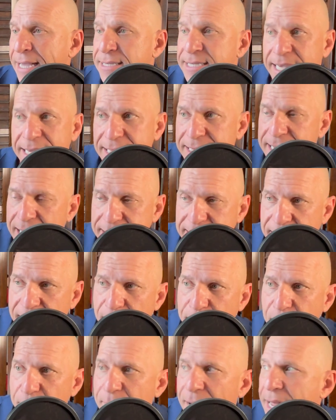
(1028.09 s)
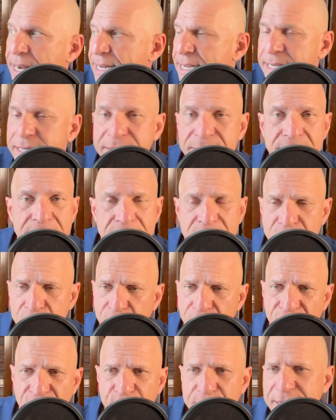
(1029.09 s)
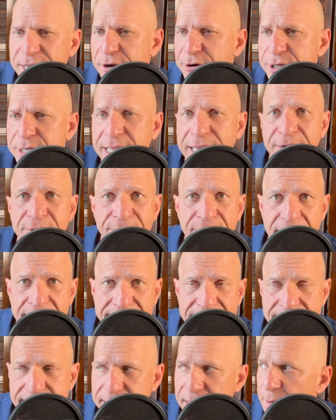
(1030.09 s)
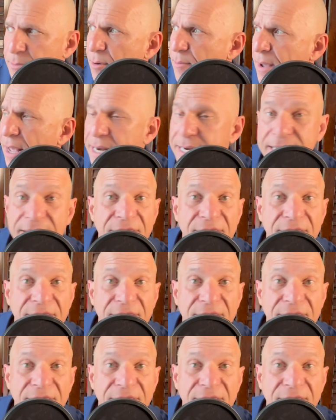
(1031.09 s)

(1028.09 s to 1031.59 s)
say they take the upper body and 3 years later they take the upper body,